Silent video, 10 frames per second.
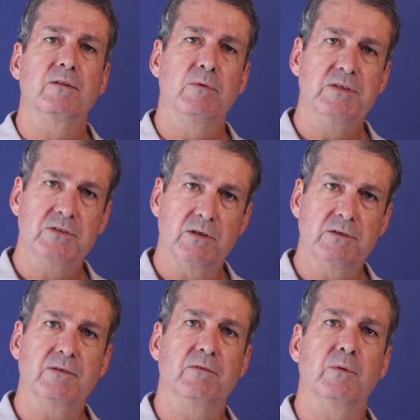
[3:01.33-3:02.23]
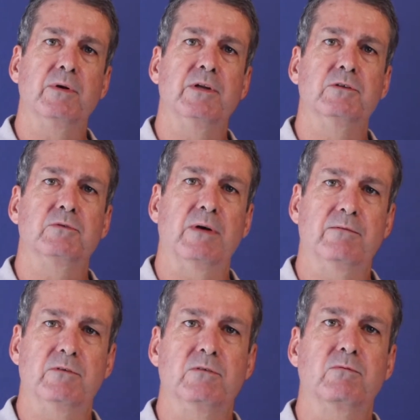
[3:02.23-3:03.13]
The result of the reduced
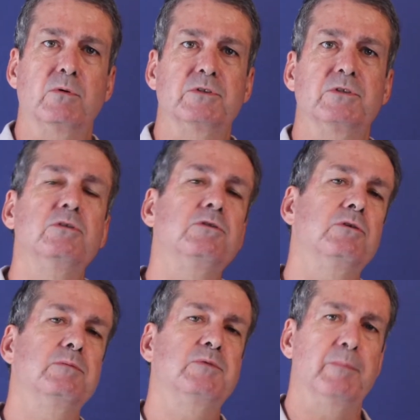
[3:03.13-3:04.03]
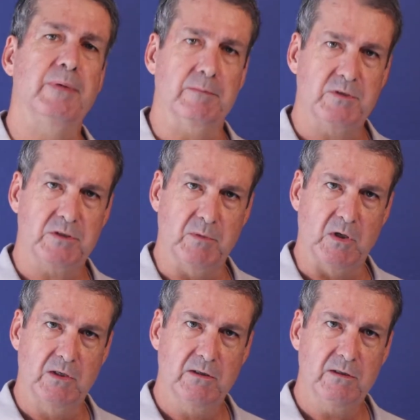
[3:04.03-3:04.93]
revenue forced newsrooms to become
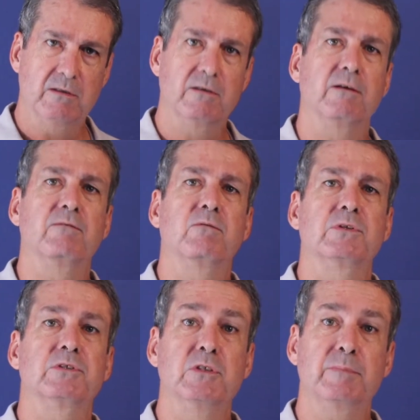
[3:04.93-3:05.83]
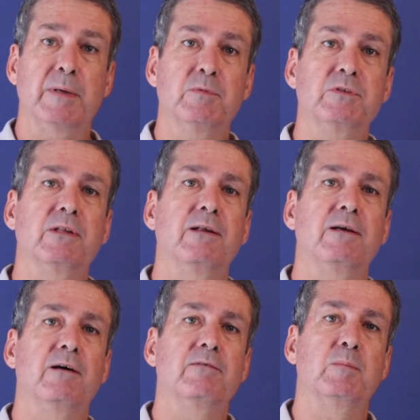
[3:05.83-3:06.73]
smaller and forced newspapers to lay
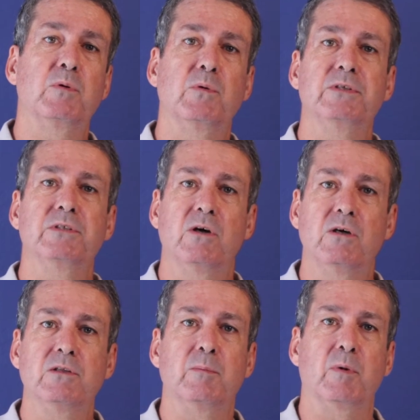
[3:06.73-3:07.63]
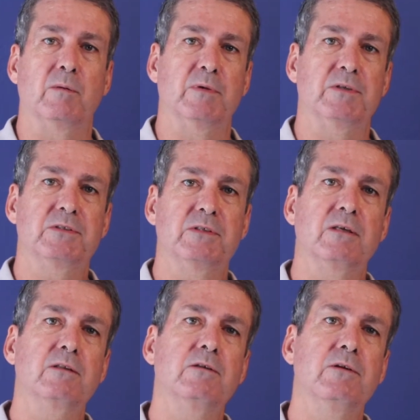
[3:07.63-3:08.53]
off employees in all departments,
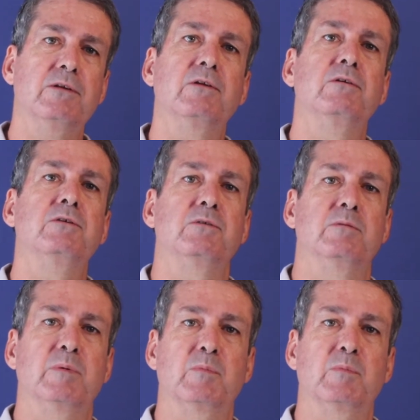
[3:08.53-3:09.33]
including the newsroom